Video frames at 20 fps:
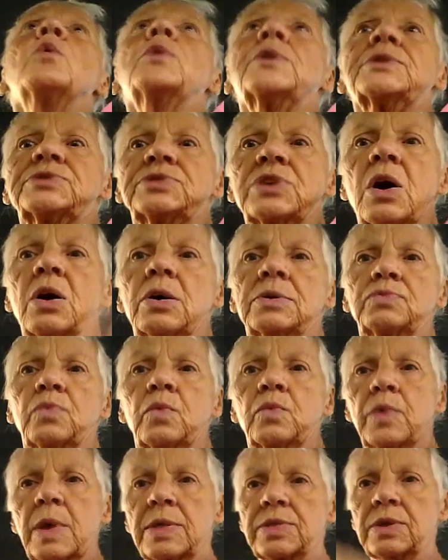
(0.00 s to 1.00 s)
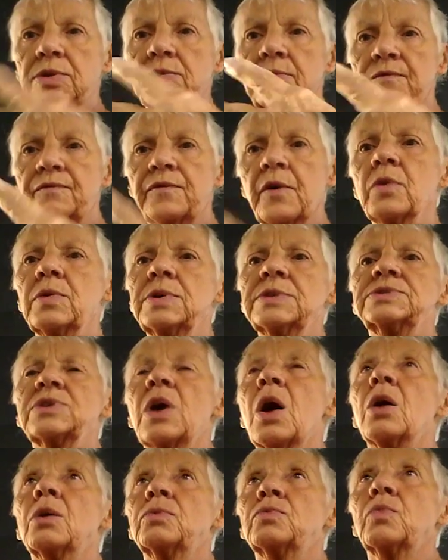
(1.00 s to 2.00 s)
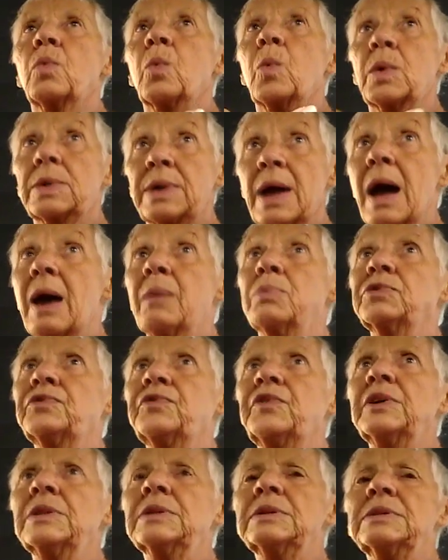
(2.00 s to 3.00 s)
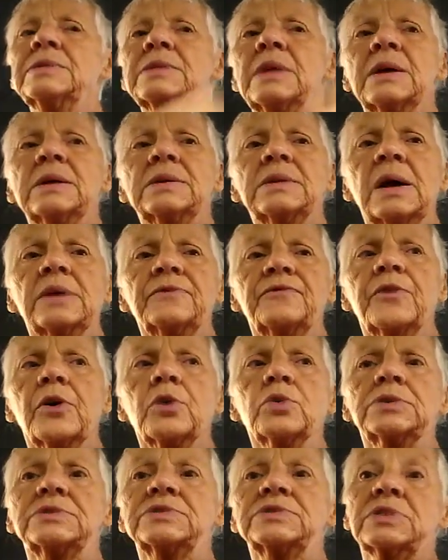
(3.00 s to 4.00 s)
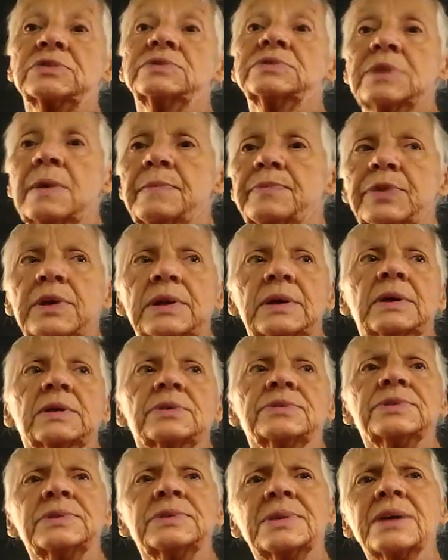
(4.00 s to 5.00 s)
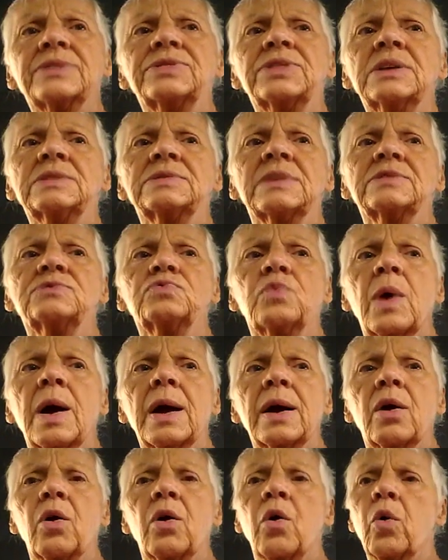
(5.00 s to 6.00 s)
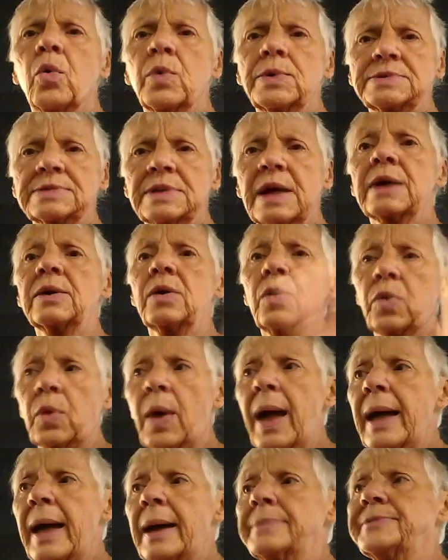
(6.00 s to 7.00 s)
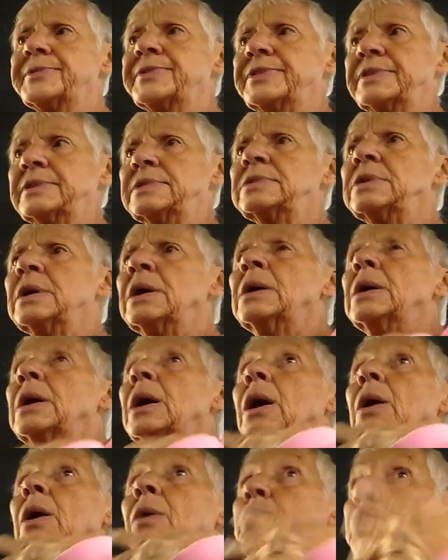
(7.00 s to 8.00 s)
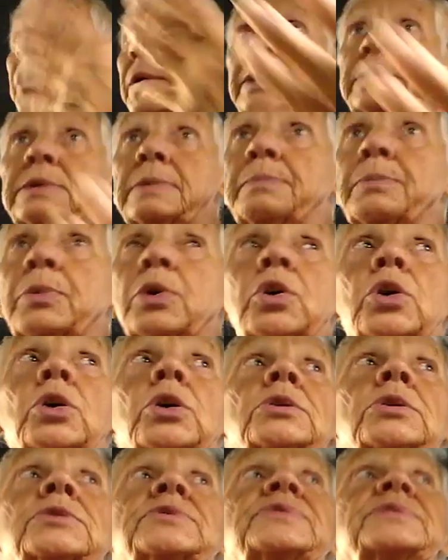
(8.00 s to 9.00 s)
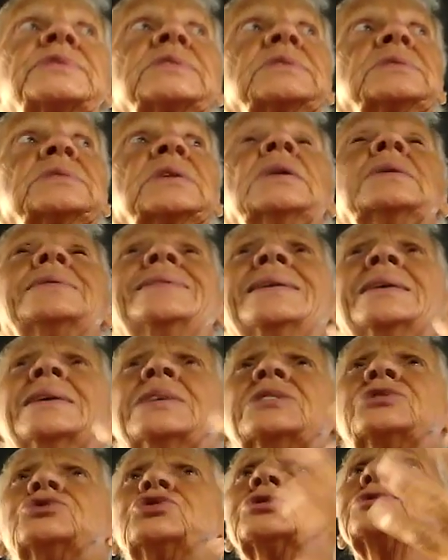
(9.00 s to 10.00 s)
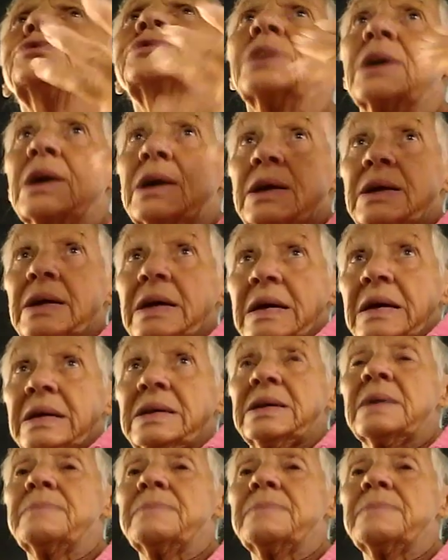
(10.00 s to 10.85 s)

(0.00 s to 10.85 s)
Rather than focus on what I was feeling then, I'd focus on something else. And I think that's why I always like crafts and reading books and just get my mind off